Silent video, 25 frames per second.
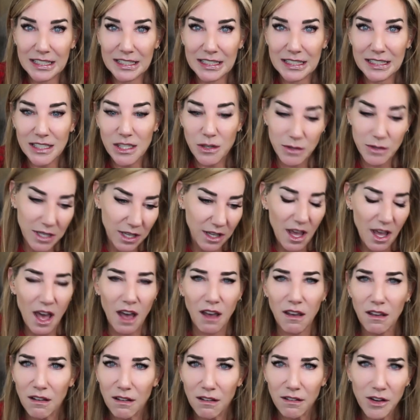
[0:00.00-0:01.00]
She was like, yeah,
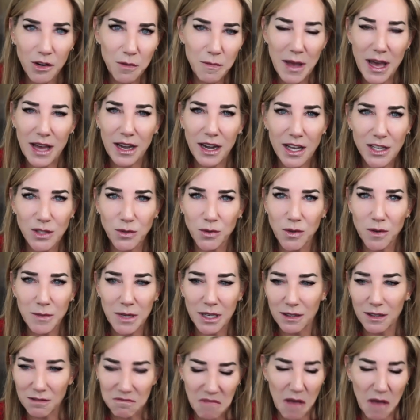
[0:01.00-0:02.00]
you're a badass
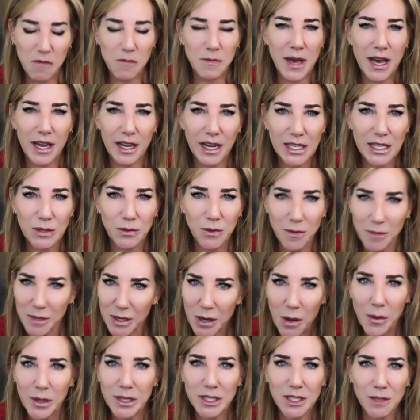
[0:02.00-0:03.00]
woman. I'm a badass woman.
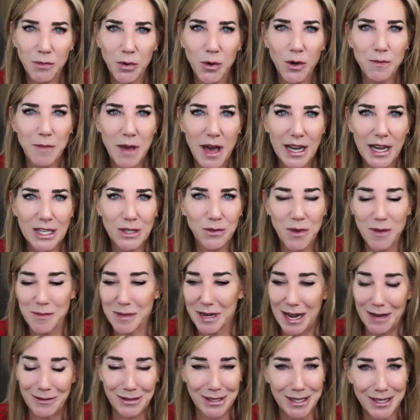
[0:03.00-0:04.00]
I want to support badass women.
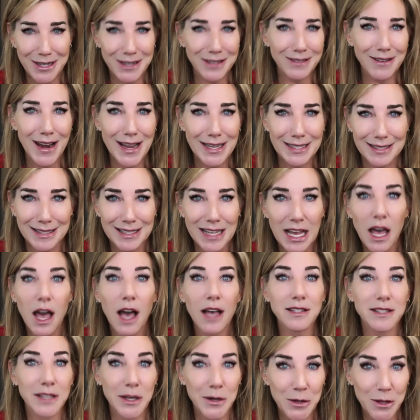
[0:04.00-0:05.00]
And I was like, great.
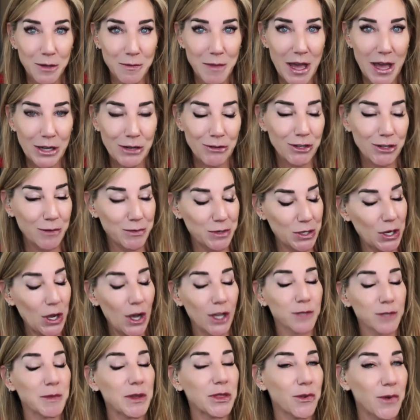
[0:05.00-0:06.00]
Send her the manuscript. She
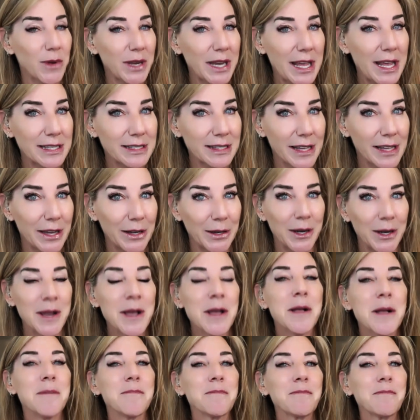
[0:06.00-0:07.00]
calls me three days later
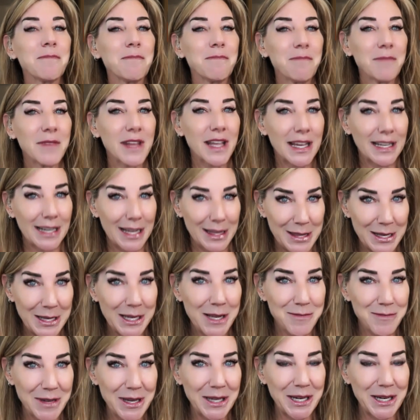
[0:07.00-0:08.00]
and I think
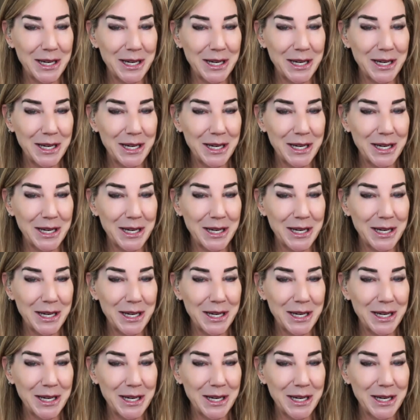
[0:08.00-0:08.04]
I'm going to